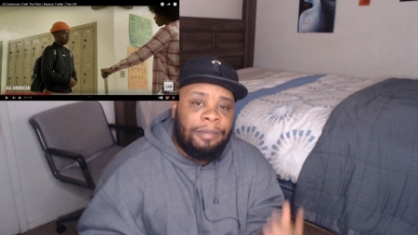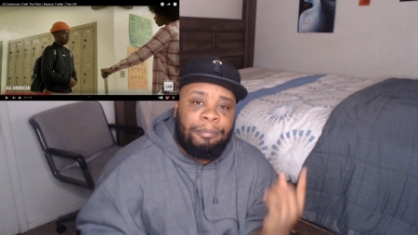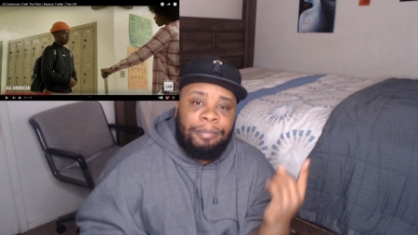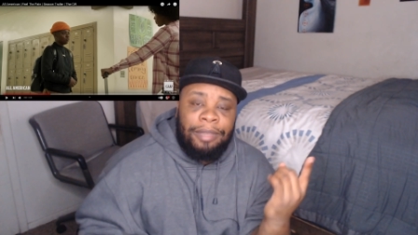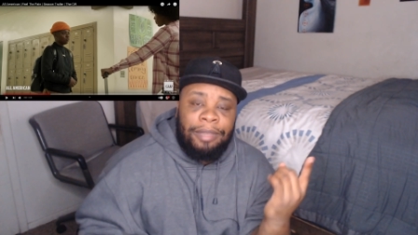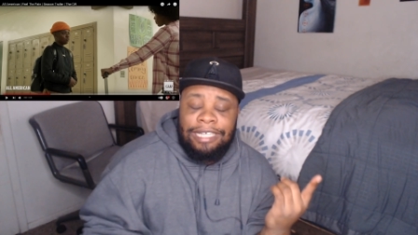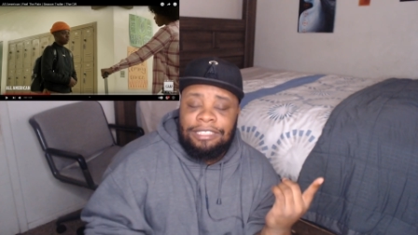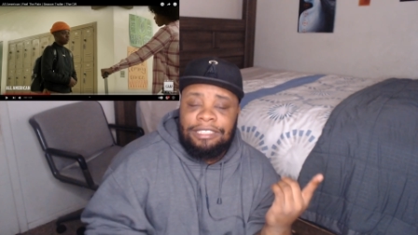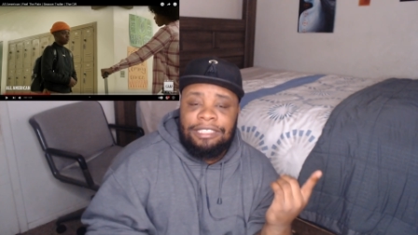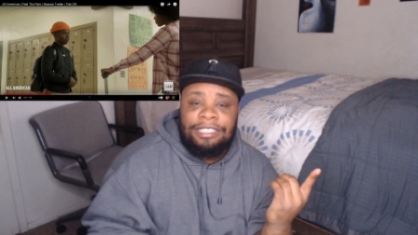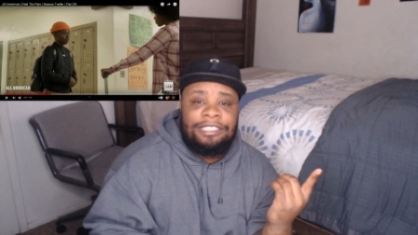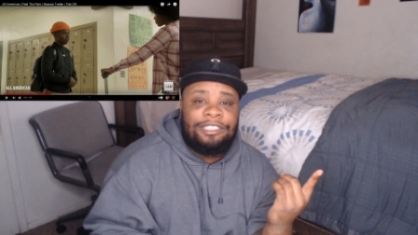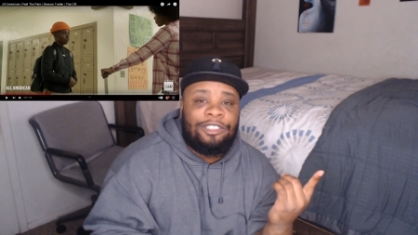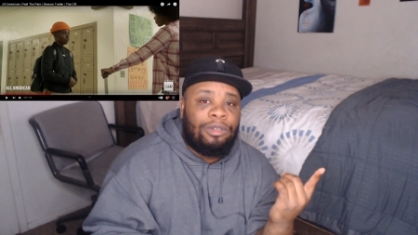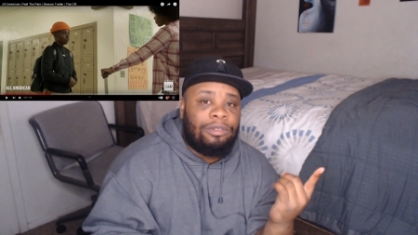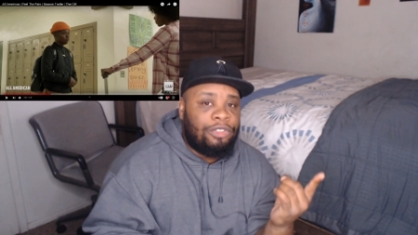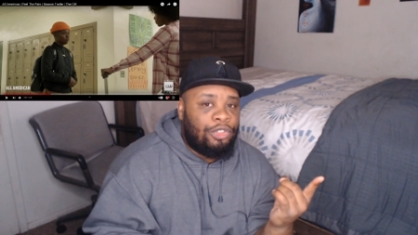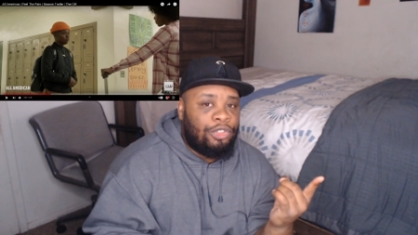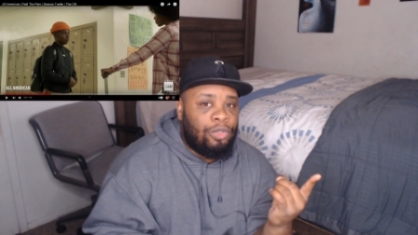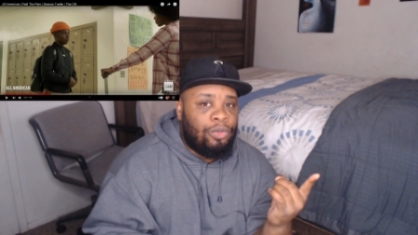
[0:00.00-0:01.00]
Patience is
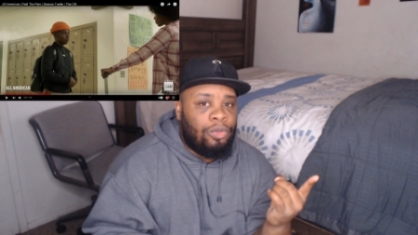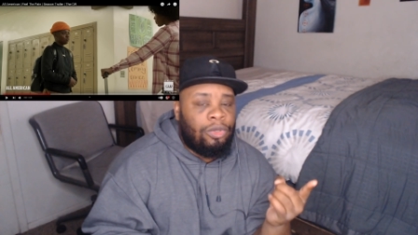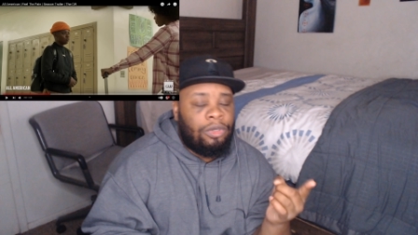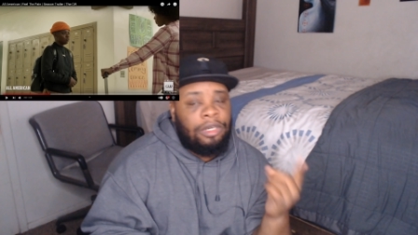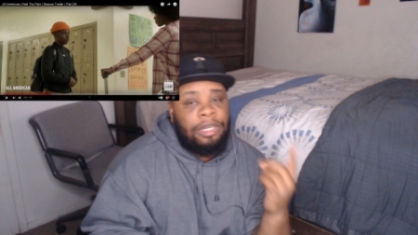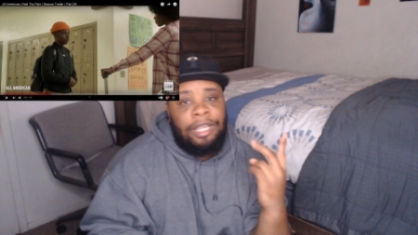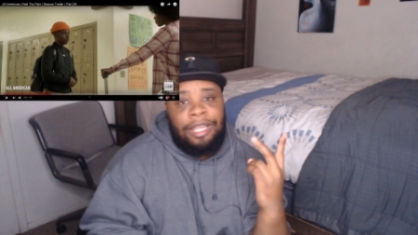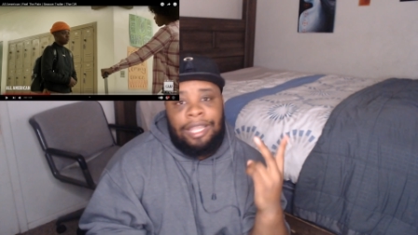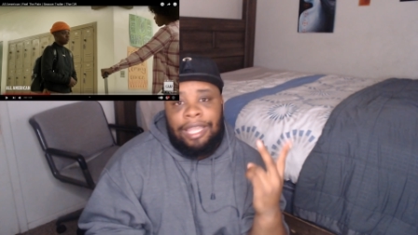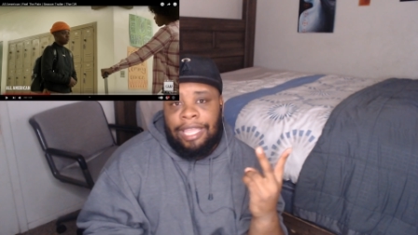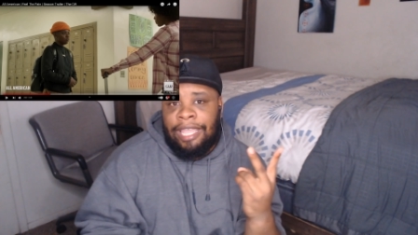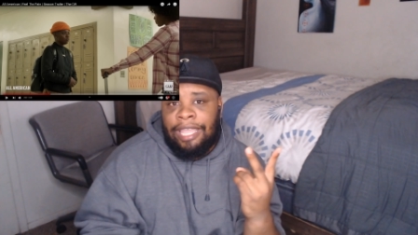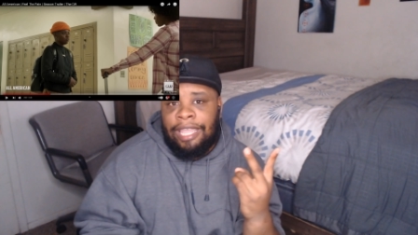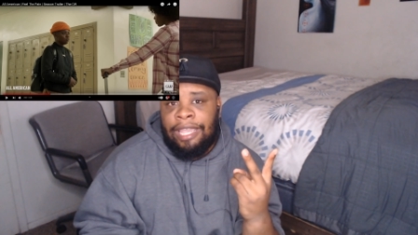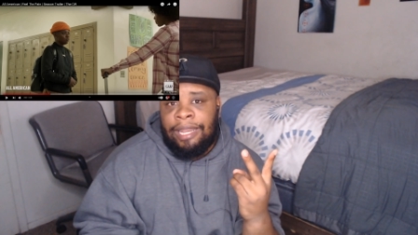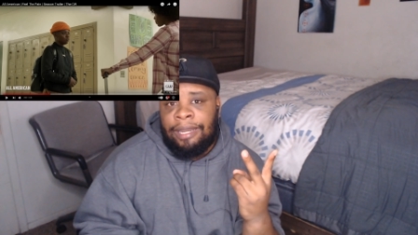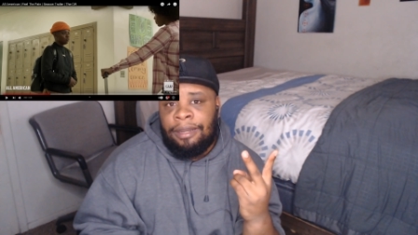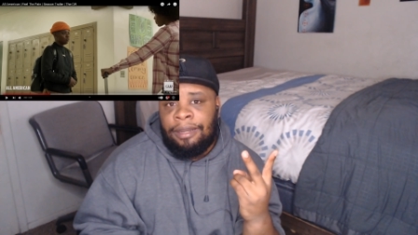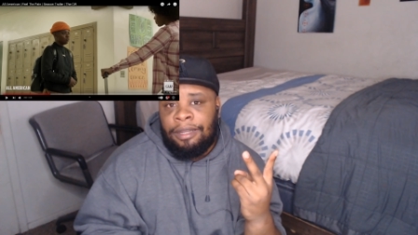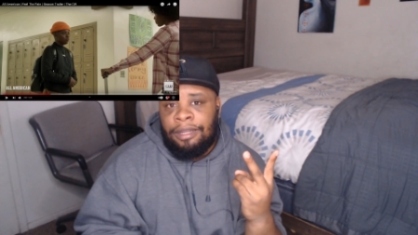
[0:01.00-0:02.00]
on tour,
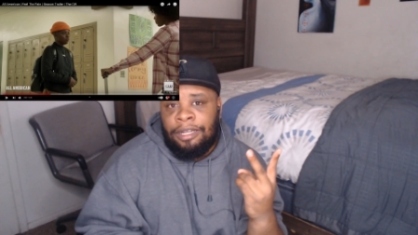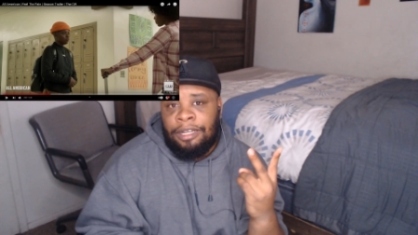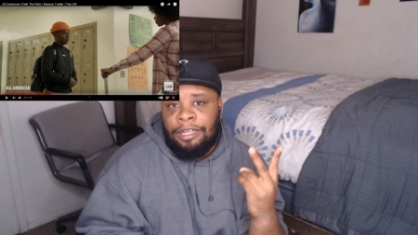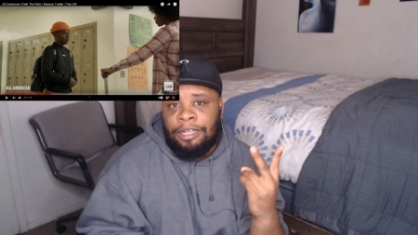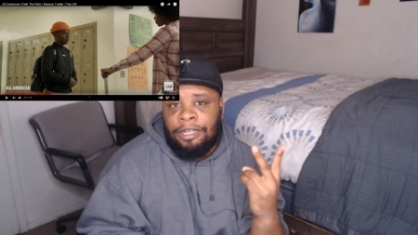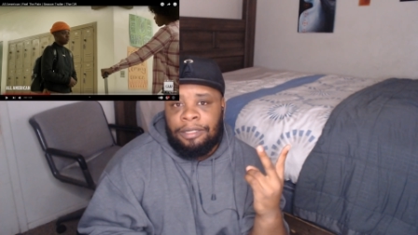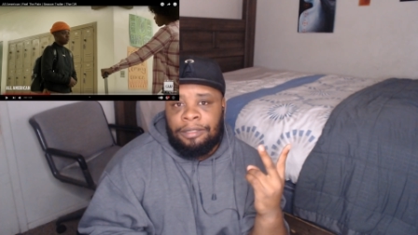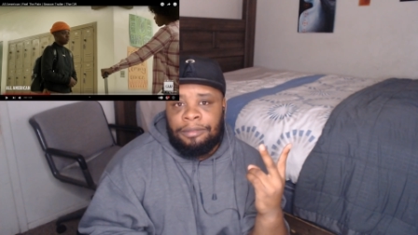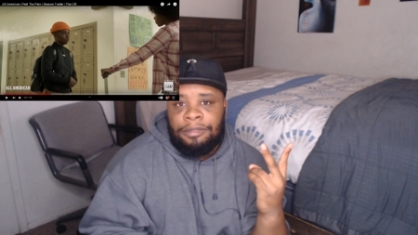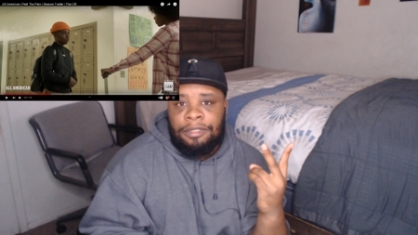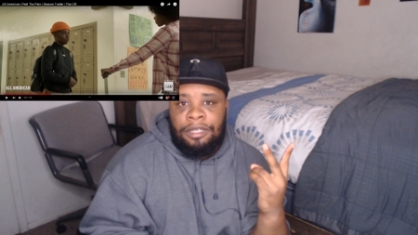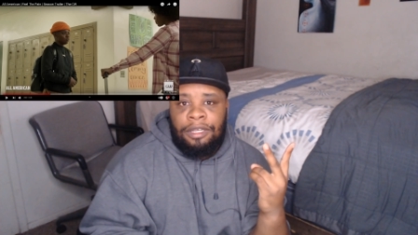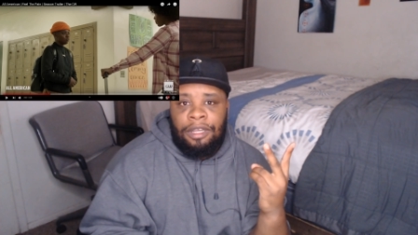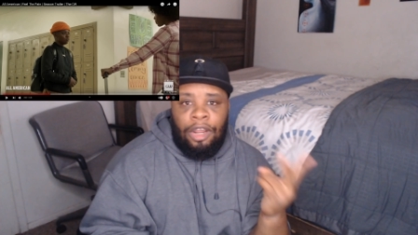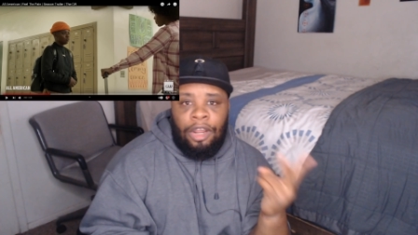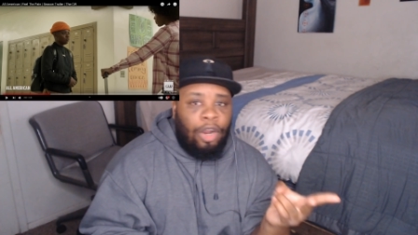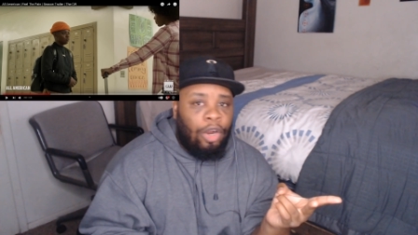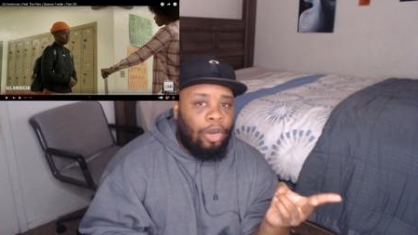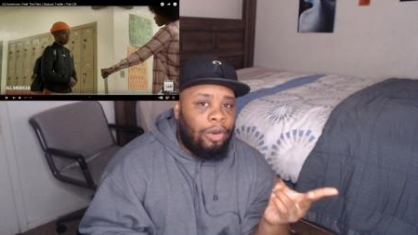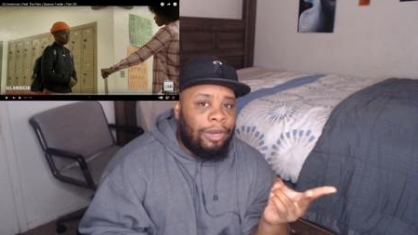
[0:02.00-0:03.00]
and uh,
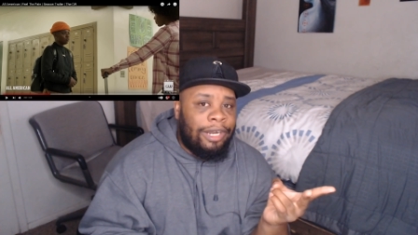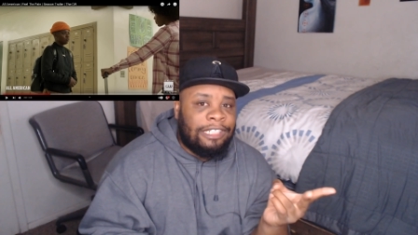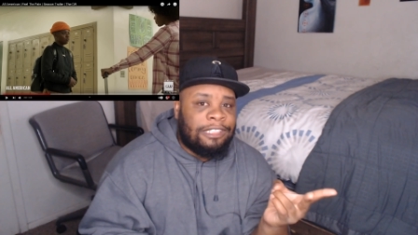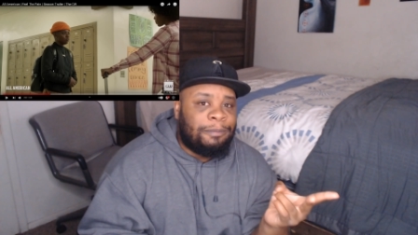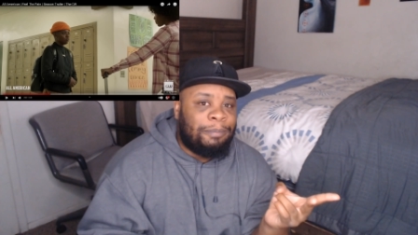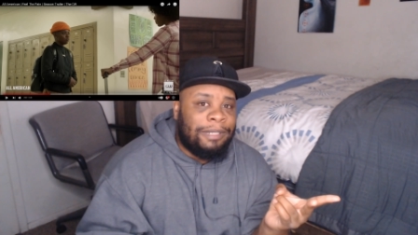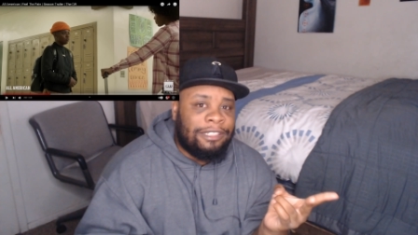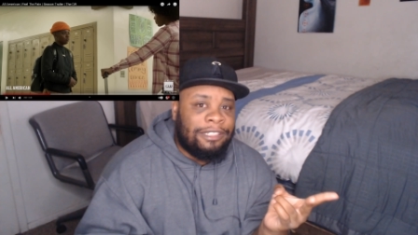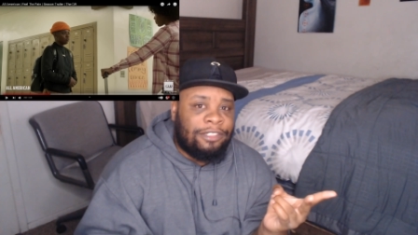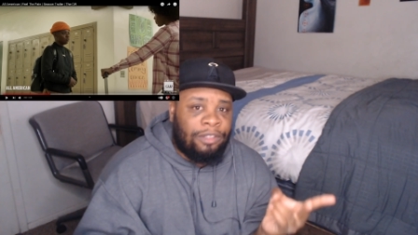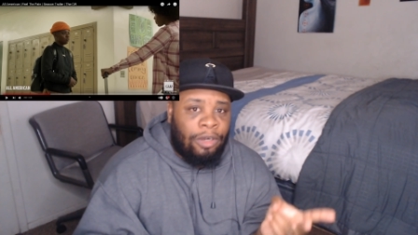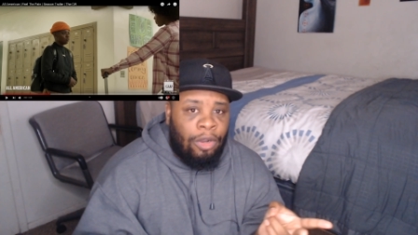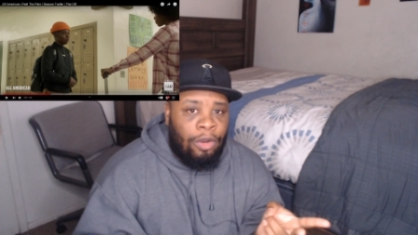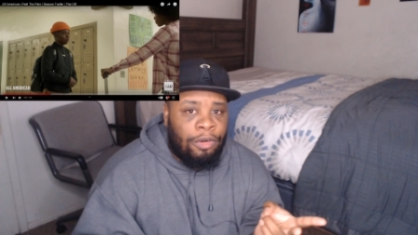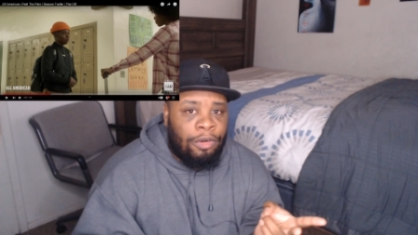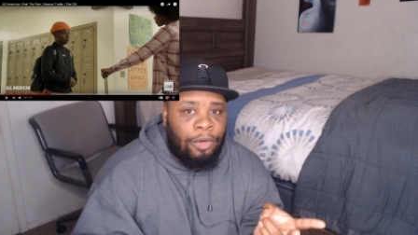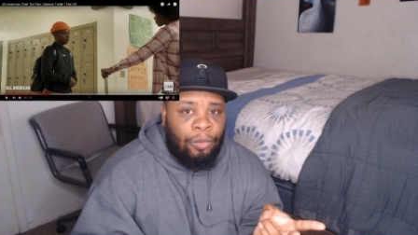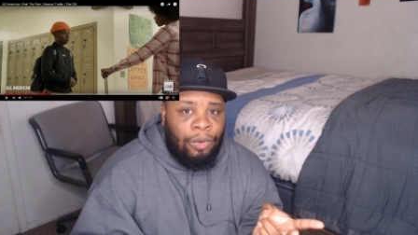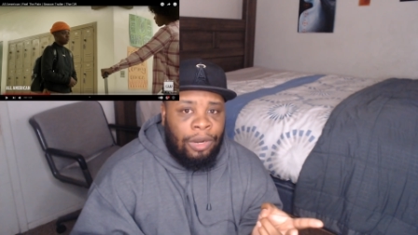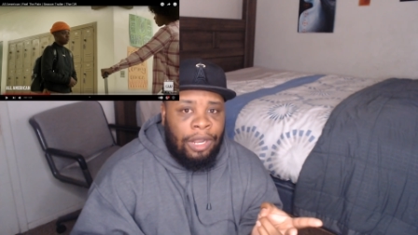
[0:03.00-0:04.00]
her and Spencer are
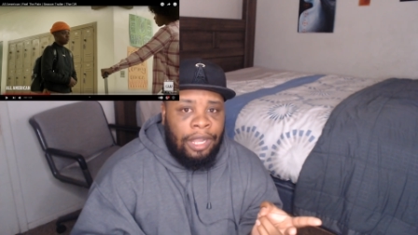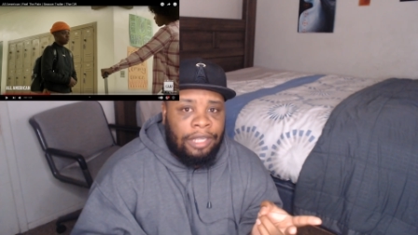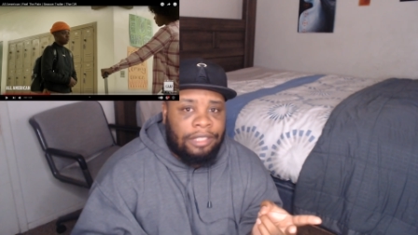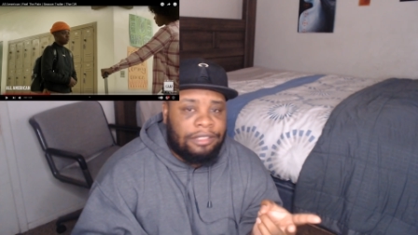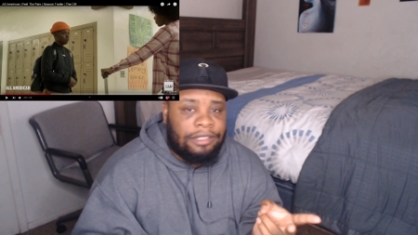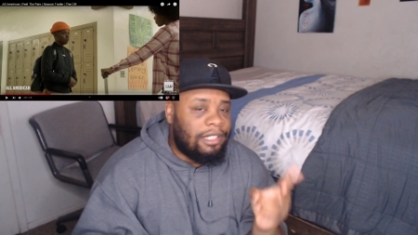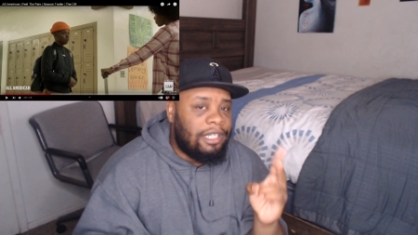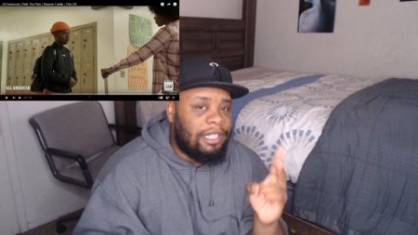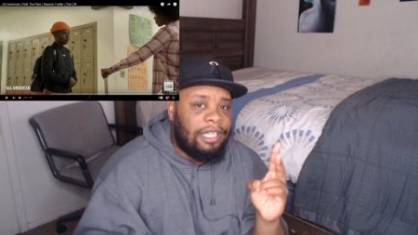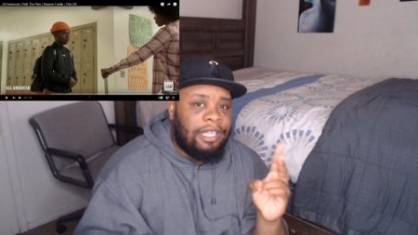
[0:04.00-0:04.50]
on the rocks.